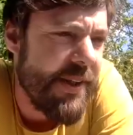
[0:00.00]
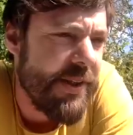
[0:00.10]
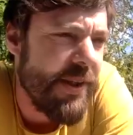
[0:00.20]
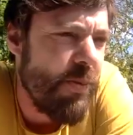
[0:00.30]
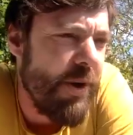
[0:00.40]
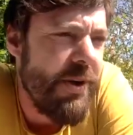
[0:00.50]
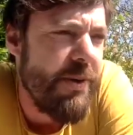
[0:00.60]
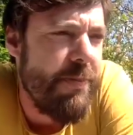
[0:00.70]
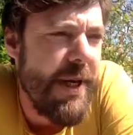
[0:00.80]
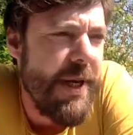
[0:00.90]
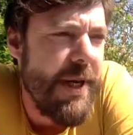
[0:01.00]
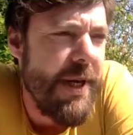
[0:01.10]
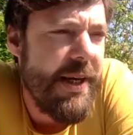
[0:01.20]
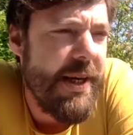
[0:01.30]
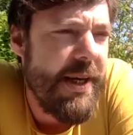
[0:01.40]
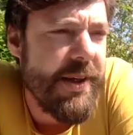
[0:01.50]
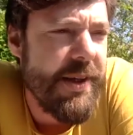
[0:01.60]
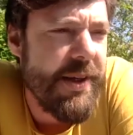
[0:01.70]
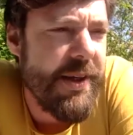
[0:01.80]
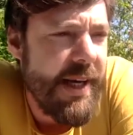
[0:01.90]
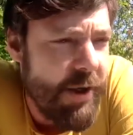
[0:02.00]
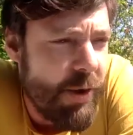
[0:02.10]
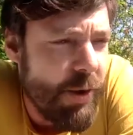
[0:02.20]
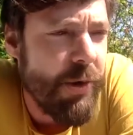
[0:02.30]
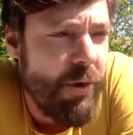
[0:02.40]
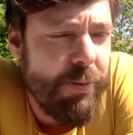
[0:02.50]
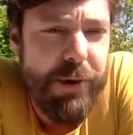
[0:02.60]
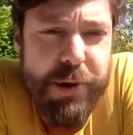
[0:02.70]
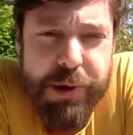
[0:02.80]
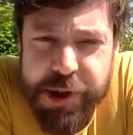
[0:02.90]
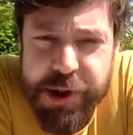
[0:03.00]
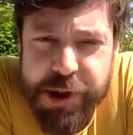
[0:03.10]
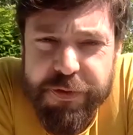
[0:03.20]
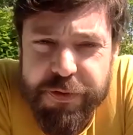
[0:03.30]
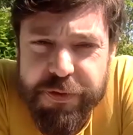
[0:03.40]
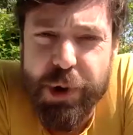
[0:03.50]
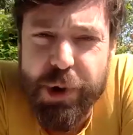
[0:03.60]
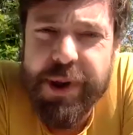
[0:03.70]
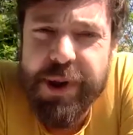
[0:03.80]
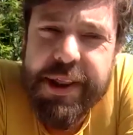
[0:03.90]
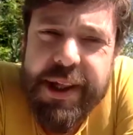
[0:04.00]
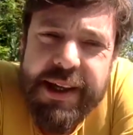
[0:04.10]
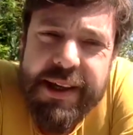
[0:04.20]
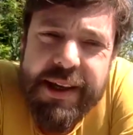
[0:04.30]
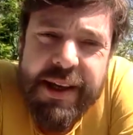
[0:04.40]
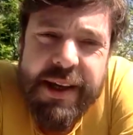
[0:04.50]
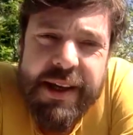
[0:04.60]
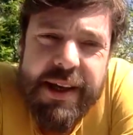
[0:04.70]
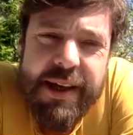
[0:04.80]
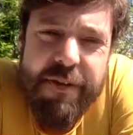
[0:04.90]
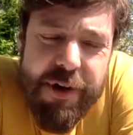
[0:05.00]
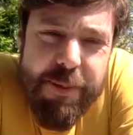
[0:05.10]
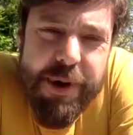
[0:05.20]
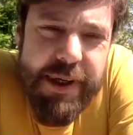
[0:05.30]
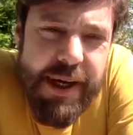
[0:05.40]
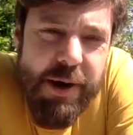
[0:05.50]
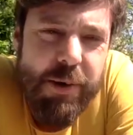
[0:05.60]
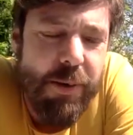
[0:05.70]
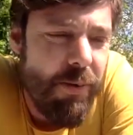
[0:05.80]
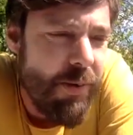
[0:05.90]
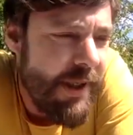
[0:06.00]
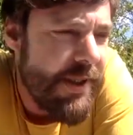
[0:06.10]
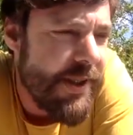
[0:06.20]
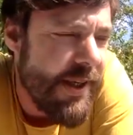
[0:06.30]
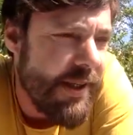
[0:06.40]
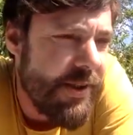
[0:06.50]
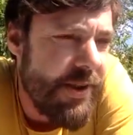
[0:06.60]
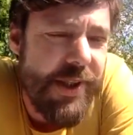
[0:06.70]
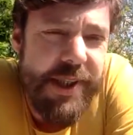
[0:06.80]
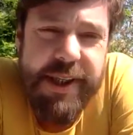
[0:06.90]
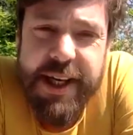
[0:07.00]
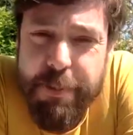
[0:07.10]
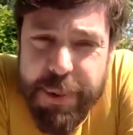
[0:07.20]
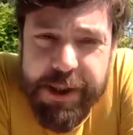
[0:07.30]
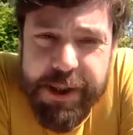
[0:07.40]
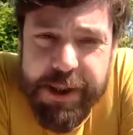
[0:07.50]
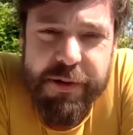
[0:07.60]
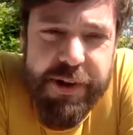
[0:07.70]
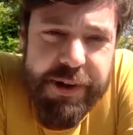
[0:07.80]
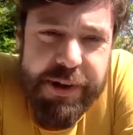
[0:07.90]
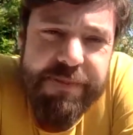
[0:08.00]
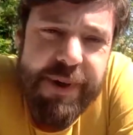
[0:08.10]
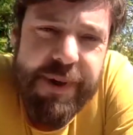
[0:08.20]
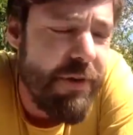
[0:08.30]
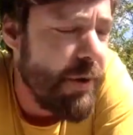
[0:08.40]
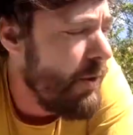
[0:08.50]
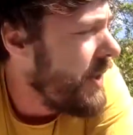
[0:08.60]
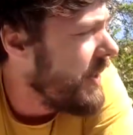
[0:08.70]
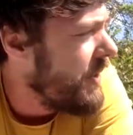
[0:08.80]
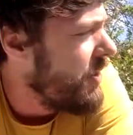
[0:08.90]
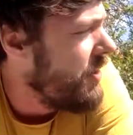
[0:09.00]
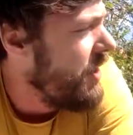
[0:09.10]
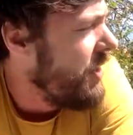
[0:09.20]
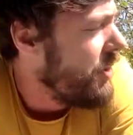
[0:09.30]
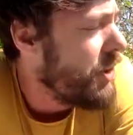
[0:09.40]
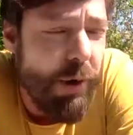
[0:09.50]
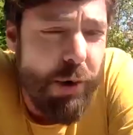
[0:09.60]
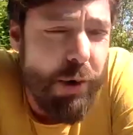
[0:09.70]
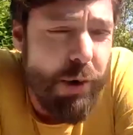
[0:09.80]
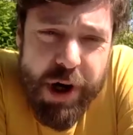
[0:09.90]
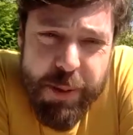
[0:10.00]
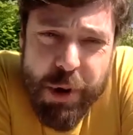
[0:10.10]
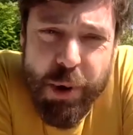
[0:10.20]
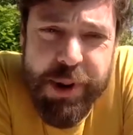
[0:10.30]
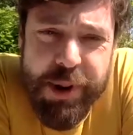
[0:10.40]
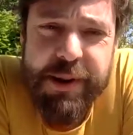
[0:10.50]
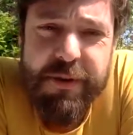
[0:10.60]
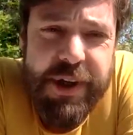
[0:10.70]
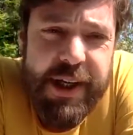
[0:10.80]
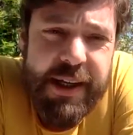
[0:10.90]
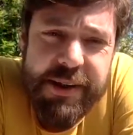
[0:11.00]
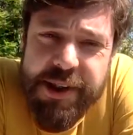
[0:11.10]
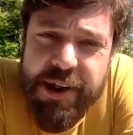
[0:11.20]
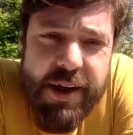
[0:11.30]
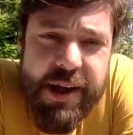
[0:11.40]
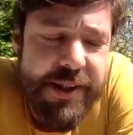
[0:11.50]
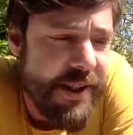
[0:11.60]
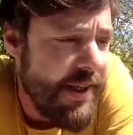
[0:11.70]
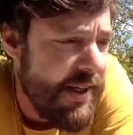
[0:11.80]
is one of the biggest agricultural producers of the world. And I think everybody now really starts to see the impact of it. And if you looked at the soil carbon content of the Netherlands in the last